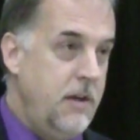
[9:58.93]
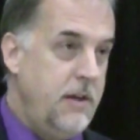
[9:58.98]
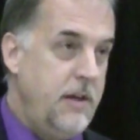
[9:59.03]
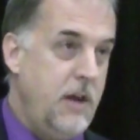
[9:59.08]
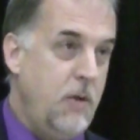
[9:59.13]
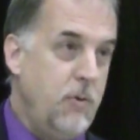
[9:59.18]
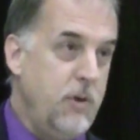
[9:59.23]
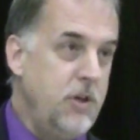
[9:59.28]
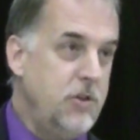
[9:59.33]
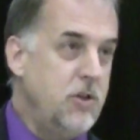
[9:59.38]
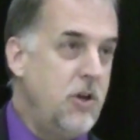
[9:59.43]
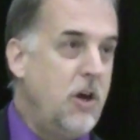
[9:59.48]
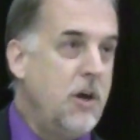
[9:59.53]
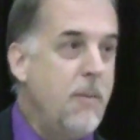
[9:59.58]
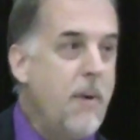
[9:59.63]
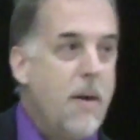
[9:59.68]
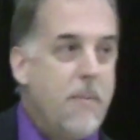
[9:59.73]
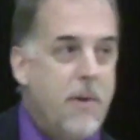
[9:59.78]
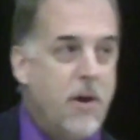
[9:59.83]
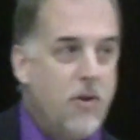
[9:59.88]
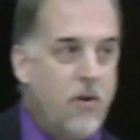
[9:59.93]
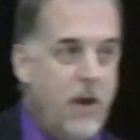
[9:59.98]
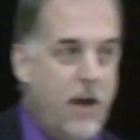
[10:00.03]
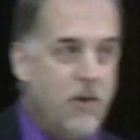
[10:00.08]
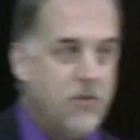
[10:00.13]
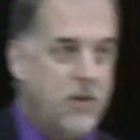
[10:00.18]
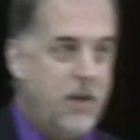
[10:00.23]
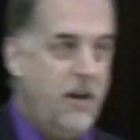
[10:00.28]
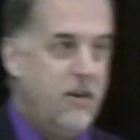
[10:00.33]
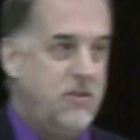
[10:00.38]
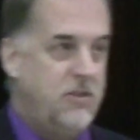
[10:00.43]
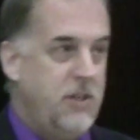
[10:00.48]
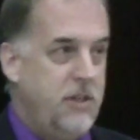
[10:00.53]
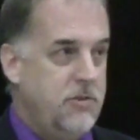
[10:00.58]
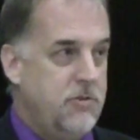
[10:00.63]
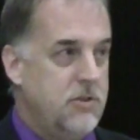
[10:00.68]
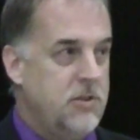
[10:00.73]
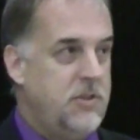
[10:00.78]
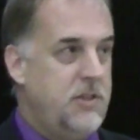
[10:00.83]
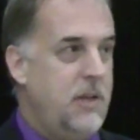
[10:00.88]
Now, when you talk about mental health care, it's
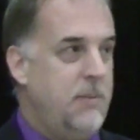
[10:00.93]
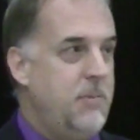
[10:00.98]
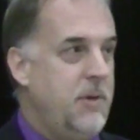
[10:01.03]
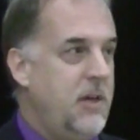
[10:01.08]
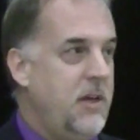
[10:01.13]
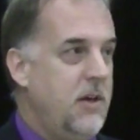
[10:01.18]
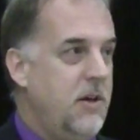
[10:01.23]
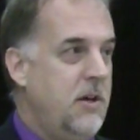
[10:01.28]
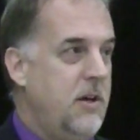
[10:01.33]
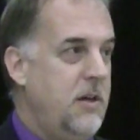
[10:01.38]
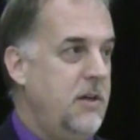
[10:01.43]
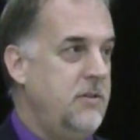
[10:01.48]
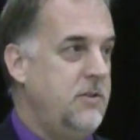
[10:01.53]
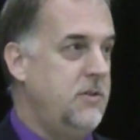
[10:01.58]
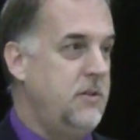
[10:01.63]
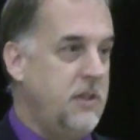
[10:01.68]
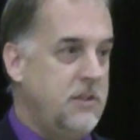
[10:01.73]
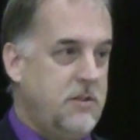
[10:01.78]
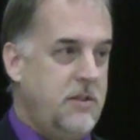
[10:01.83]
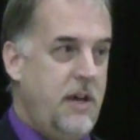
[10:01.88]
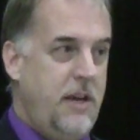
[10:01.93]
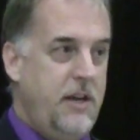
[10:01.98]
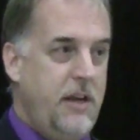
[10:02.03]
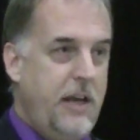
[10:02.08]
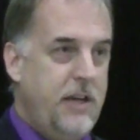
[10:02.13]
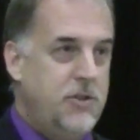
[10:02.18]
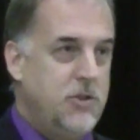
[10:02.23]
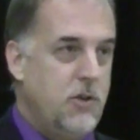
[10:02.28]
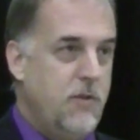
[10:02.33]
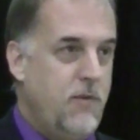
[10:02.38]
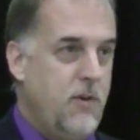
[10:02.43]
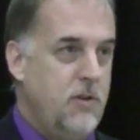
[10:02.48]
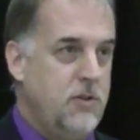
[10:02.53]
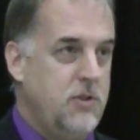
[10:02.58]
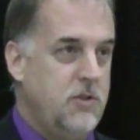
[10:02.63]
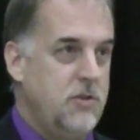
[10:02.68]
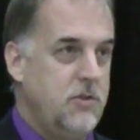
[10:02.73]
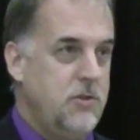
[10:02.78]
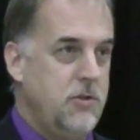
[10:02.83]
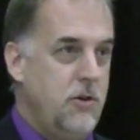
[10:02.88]
interesting because it's that nature versus